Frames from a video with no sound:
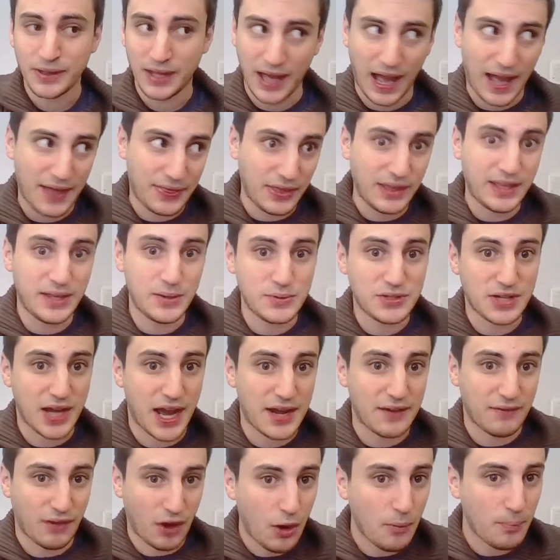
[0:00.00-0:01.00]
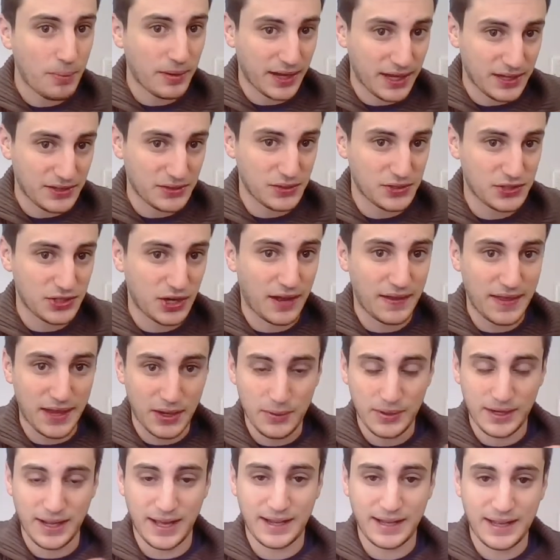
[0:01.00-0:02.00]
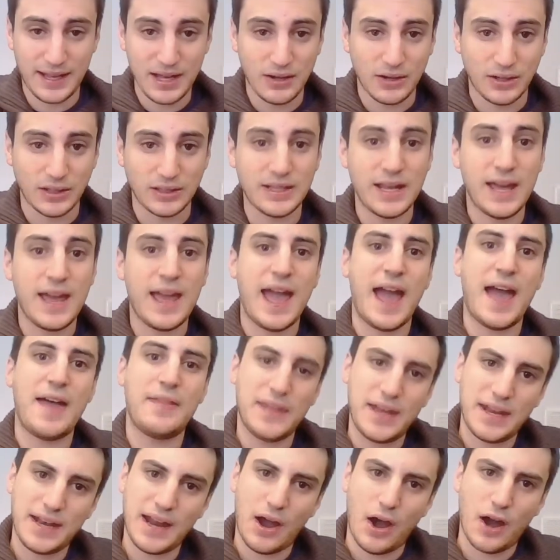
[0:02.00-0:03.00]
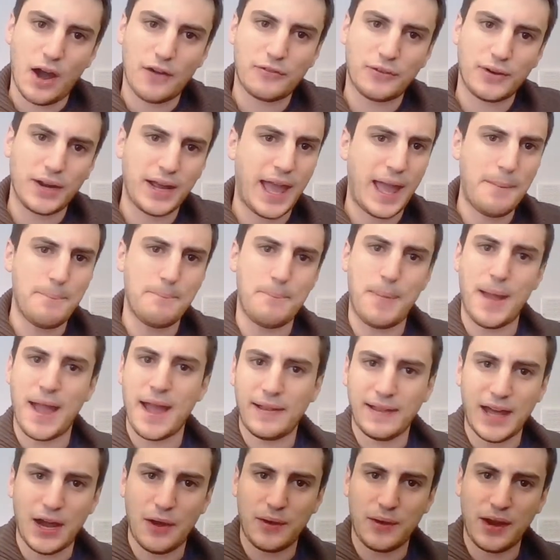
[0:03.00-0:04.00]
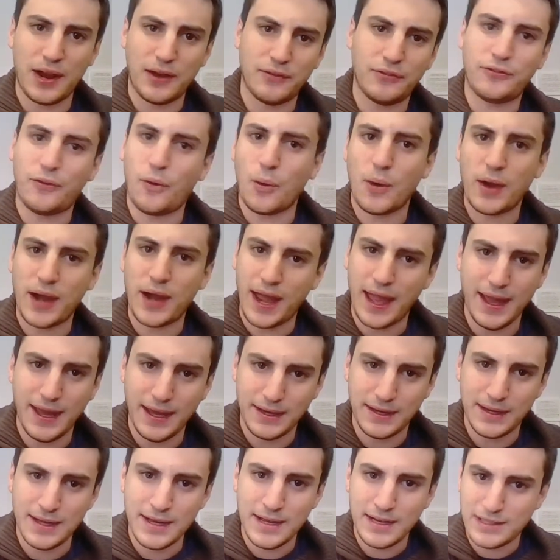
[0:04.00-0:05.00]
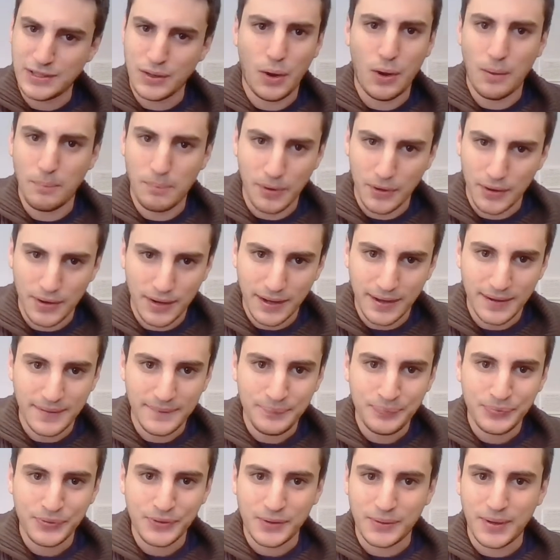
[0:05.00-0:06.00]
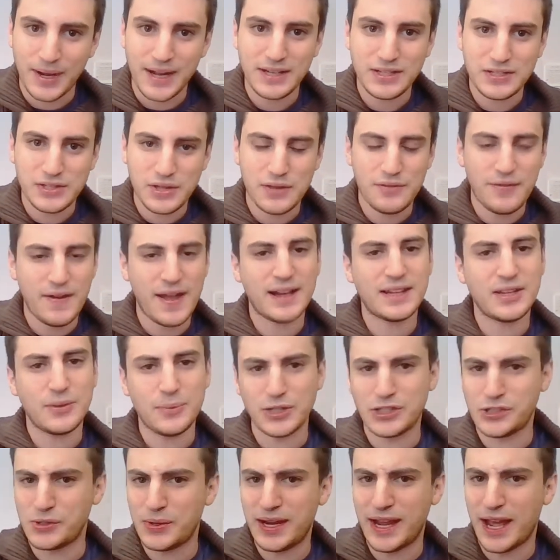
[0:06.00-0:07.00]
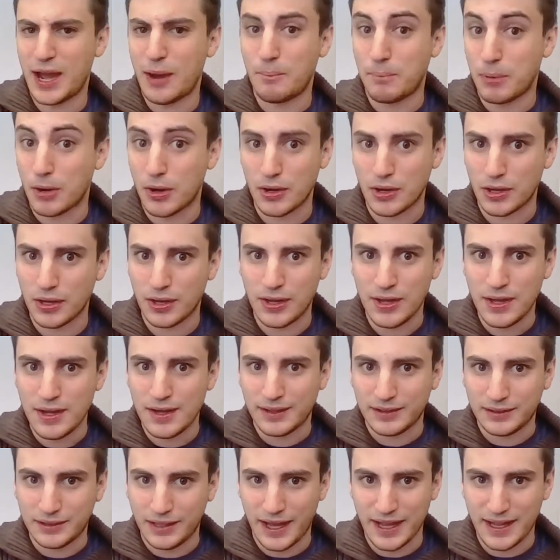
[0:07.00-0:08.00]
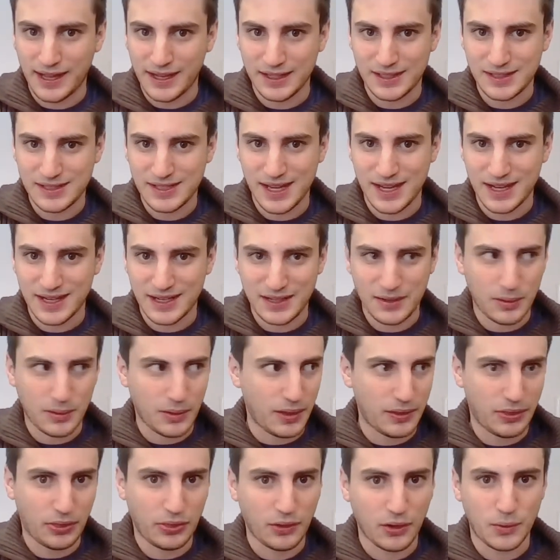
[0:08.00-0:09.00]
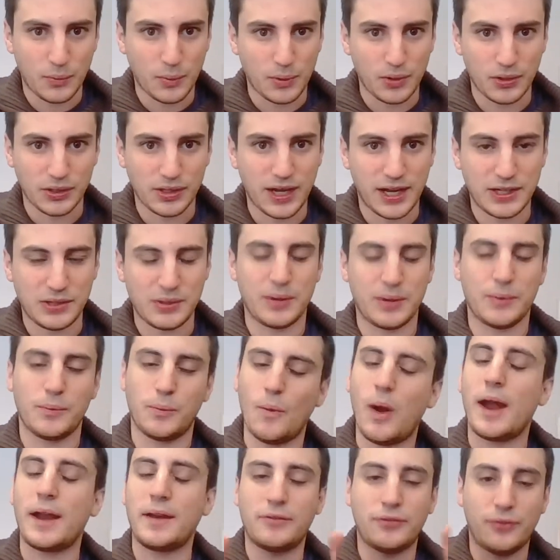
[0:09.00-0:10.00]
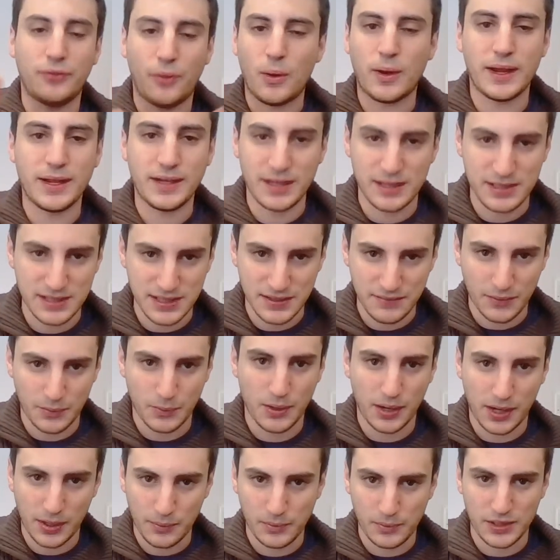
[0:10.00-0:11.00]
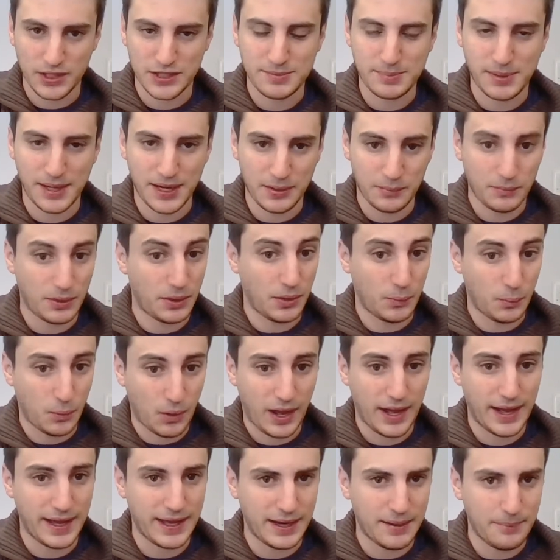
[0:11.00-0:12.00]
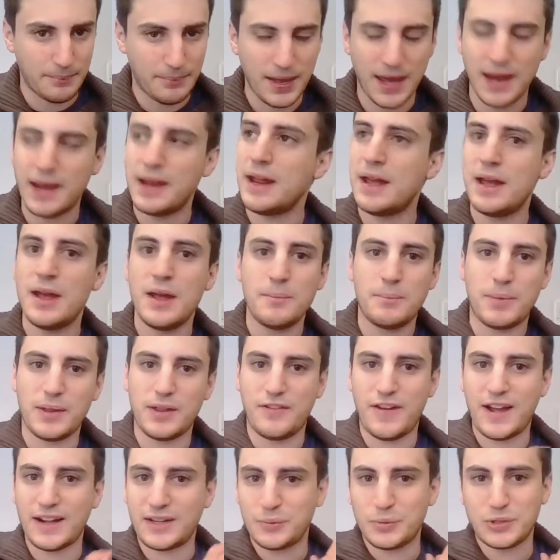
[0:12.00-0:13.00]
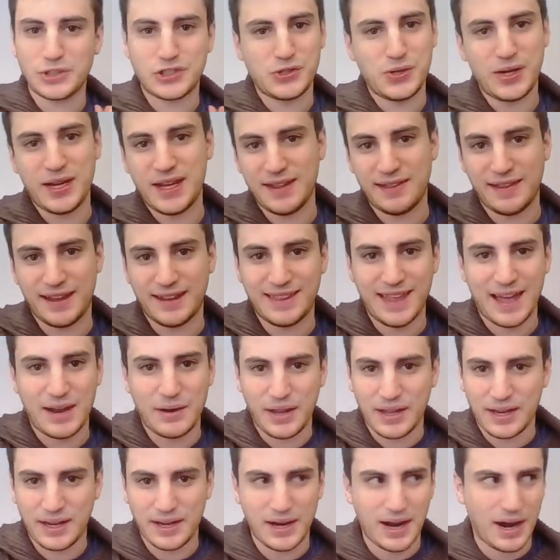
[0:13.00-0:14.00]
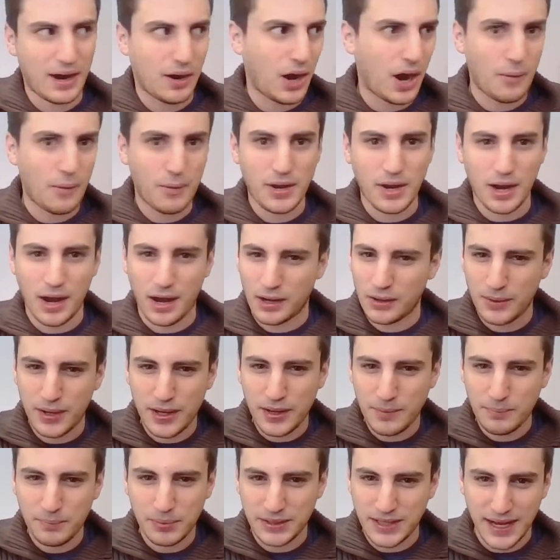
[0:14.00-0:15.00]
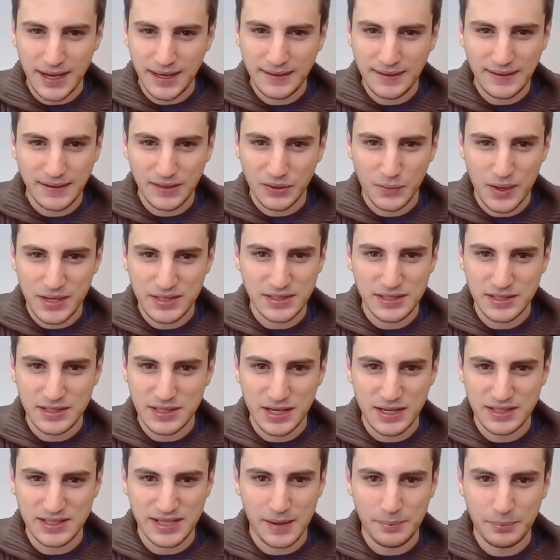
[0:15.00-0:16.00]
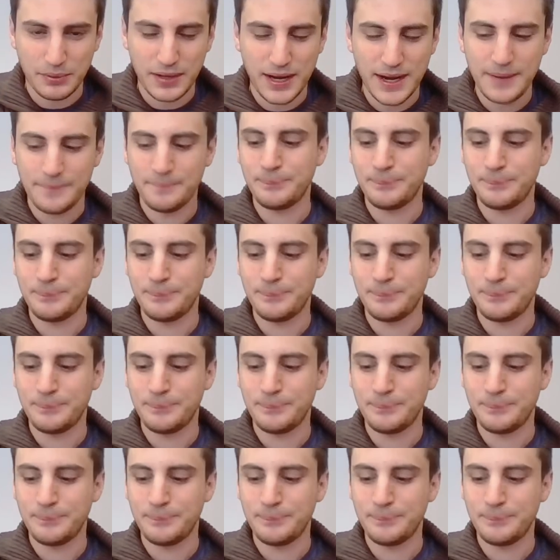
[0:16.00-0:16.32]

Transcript: I think he was kind of hoping, as you saw, that it would get killed, and then offering a bailout and foreign aid to Alberta, right? So the fact that we're treating Alberta like it's like a third world country, one, foreign aid doesn't even work, and we'll explain why in a bit. But the fact that we're treating it like that, like, are we already pretending that the West is going to separate?